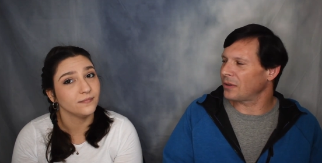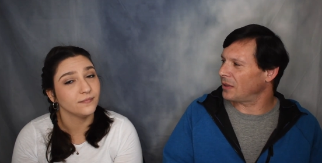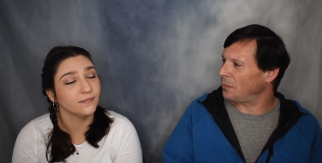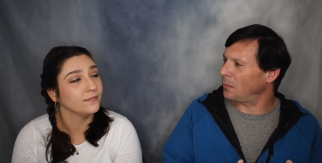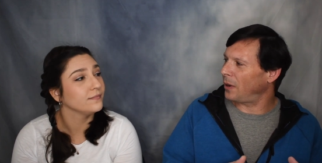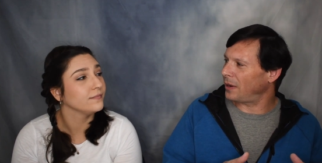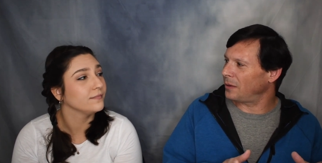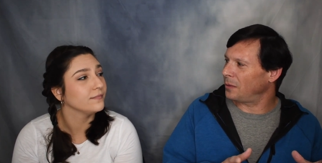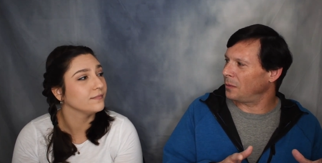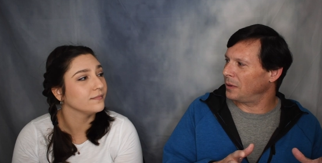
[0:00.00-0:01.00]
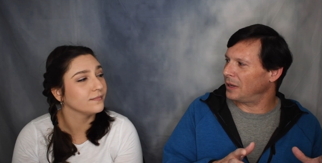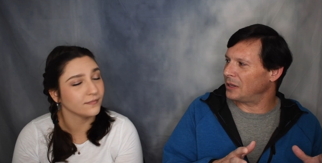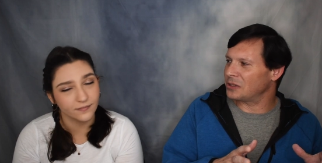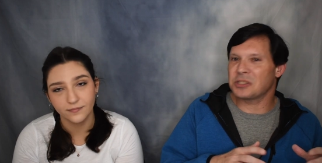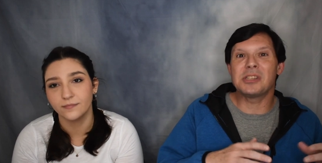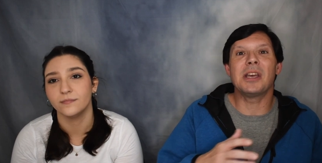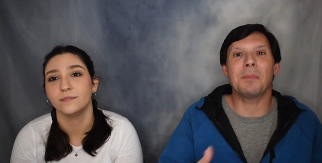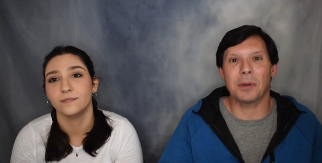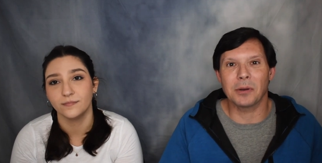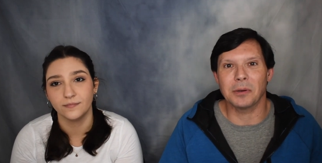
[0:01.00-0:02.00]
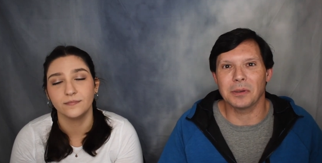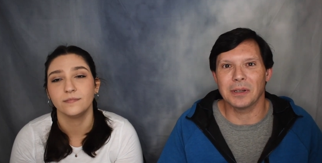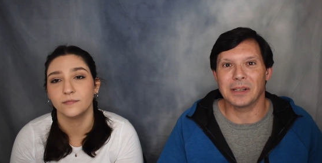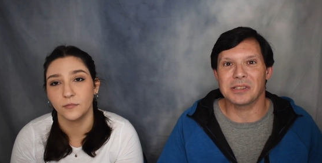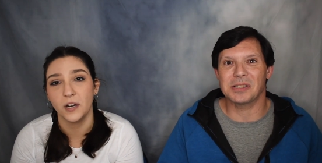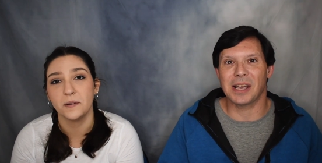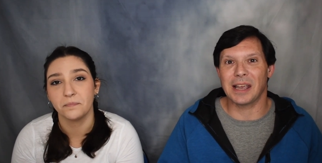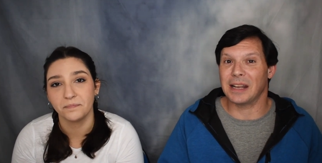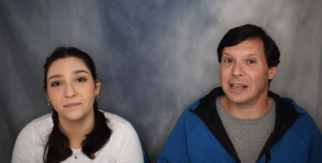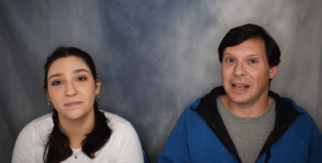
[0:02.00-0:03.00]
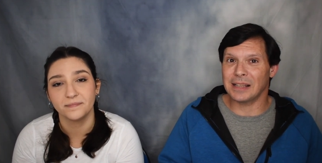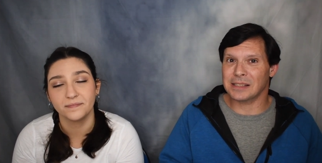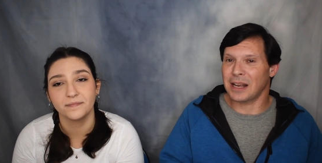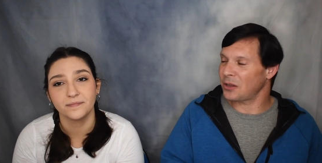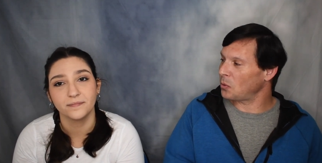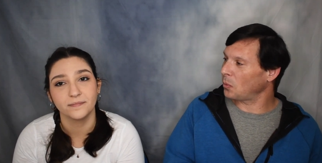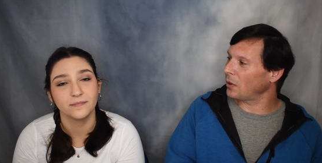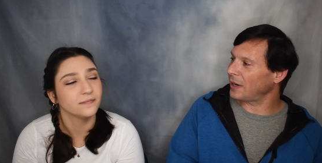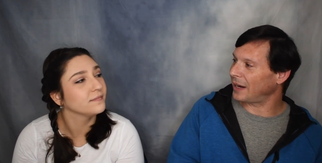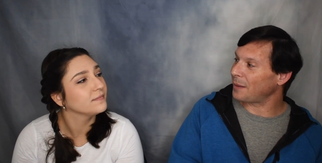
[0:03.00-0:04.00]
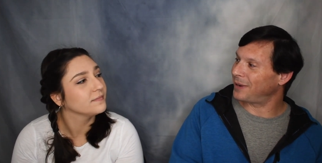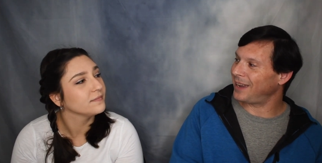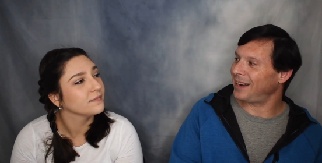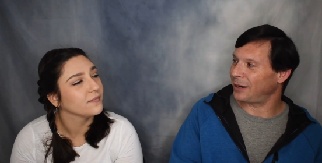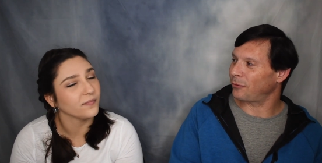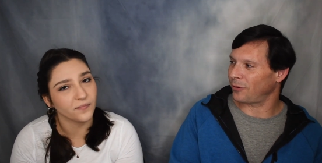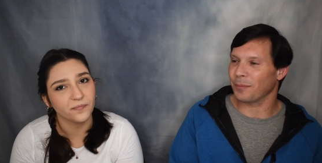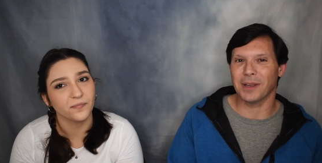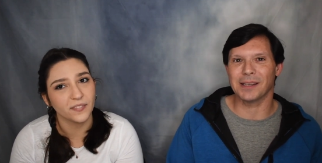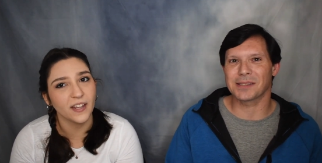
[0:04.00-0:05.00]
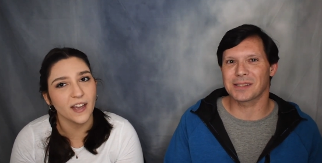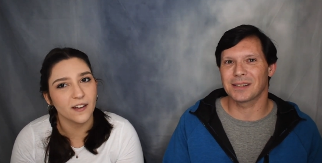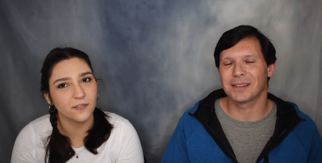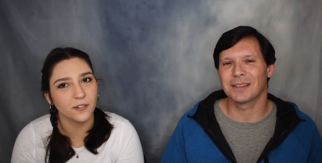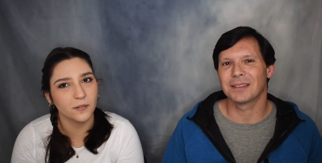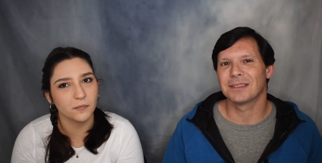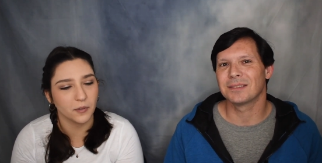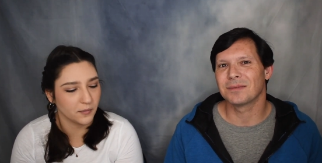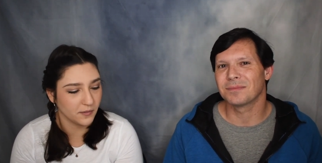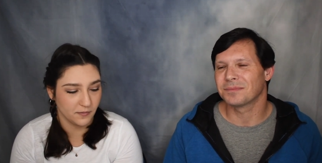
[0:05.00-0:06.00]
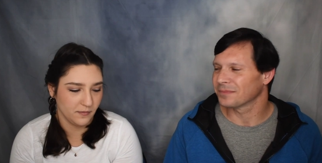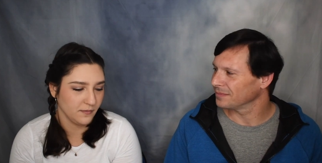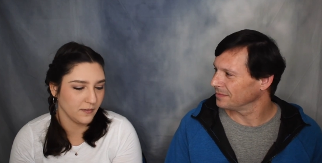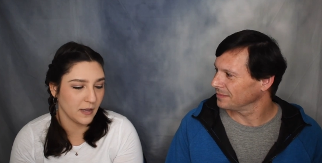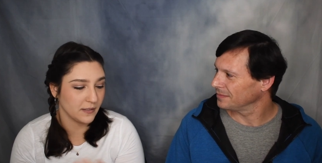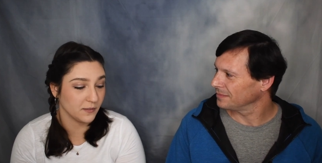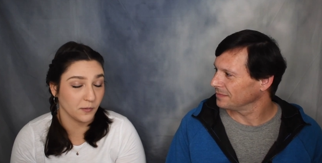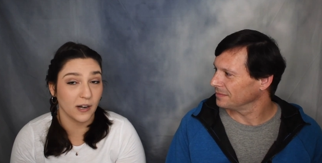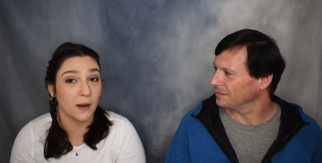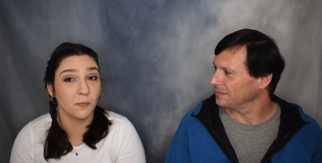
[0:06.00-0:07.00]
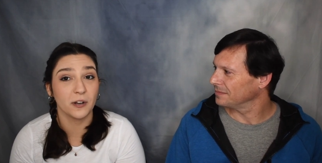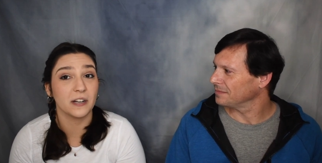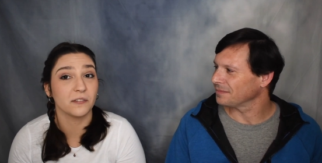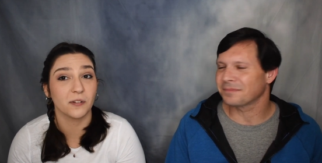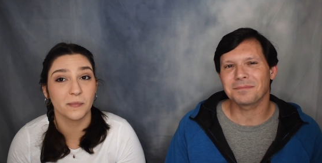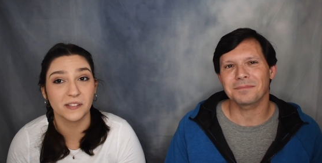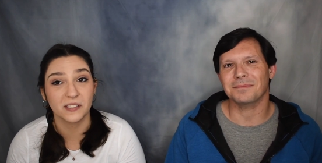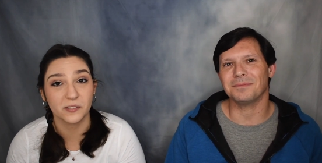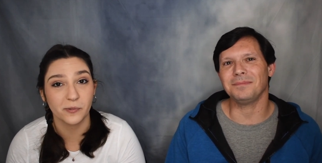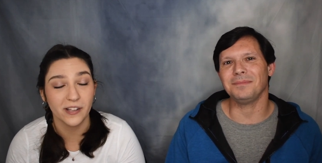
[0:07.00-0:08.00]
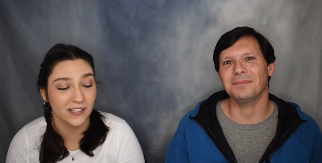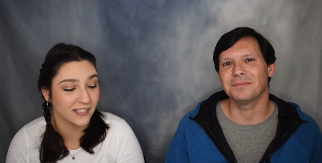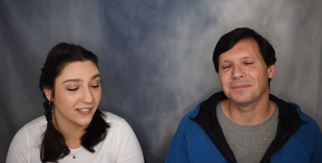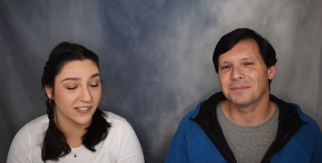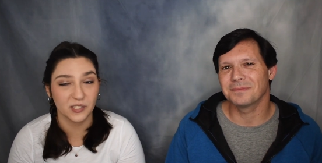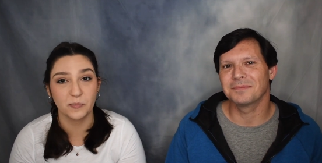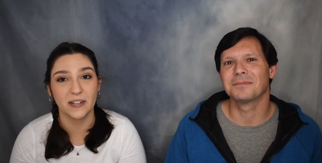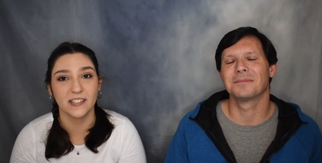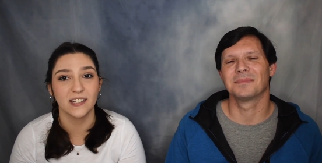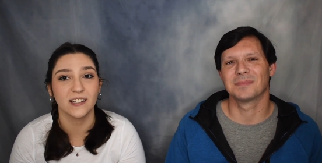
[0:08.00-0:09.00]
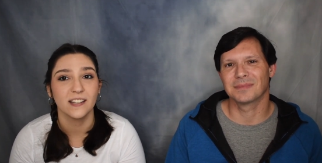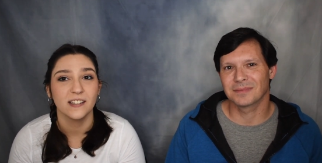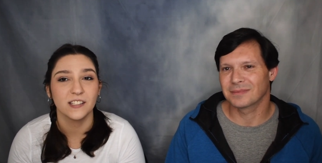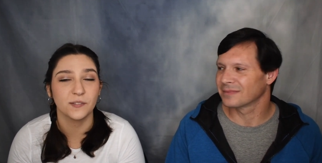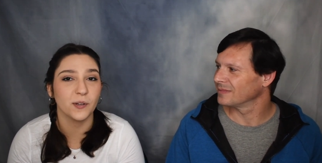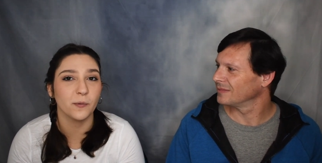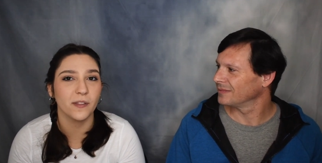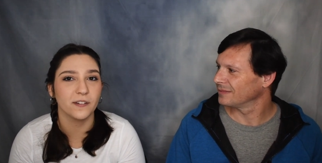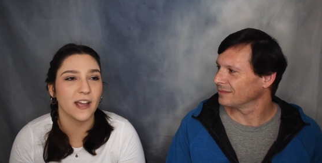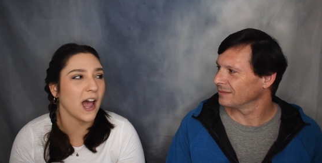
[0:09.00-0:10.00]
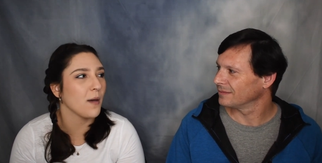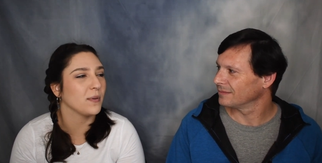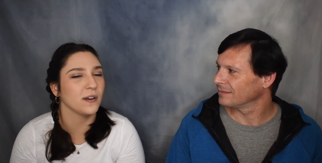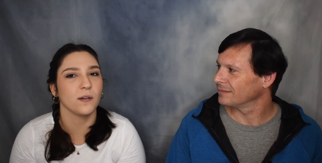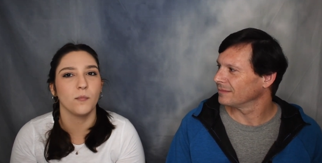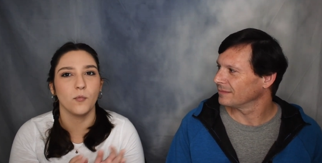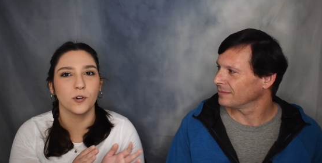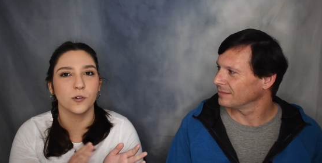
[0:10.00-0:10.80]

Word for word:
Speaker 1: than what is typical, let's right. say? And that's kind of the wording I'm getting from this.
Speaker 2: Yeah, from that's what I'm reading from this as well, is they're expecting severe weather to happen more